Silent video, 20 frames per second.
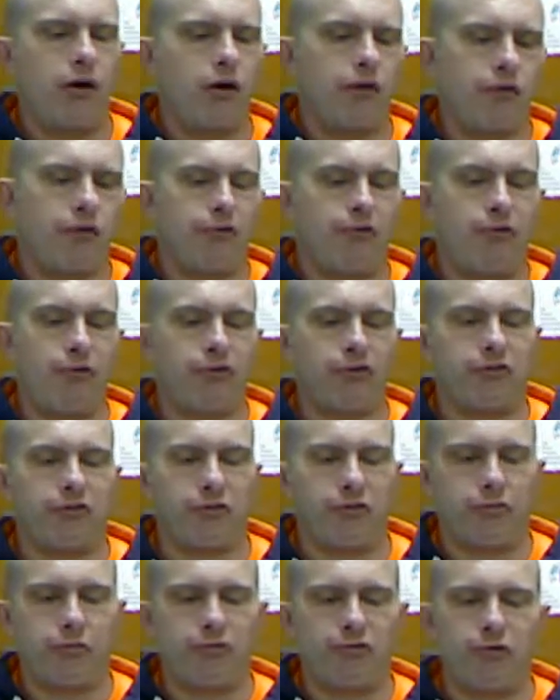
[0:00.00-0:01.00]
so
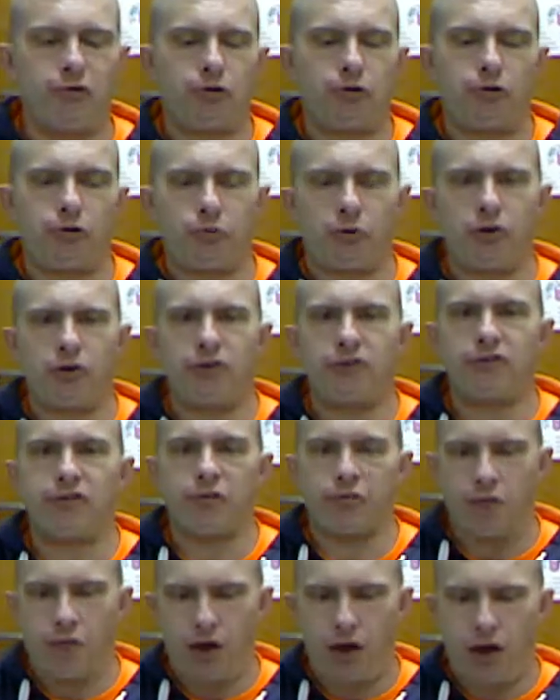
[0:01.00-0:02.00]
first, review the words
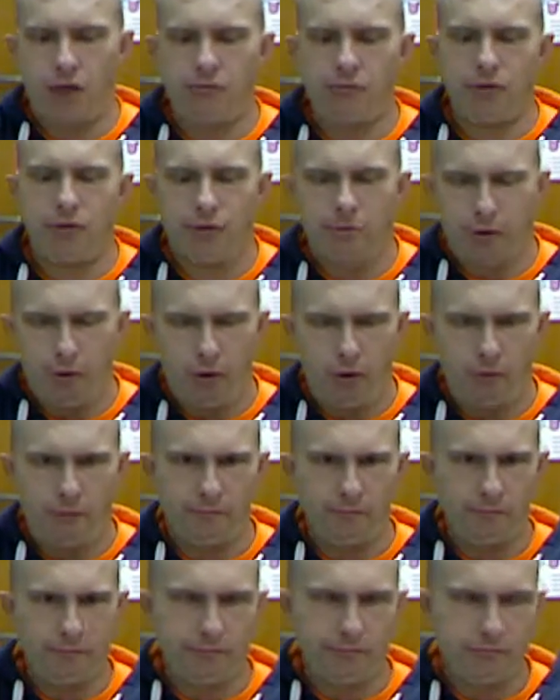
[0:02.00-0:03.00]
that rhyme in the poem.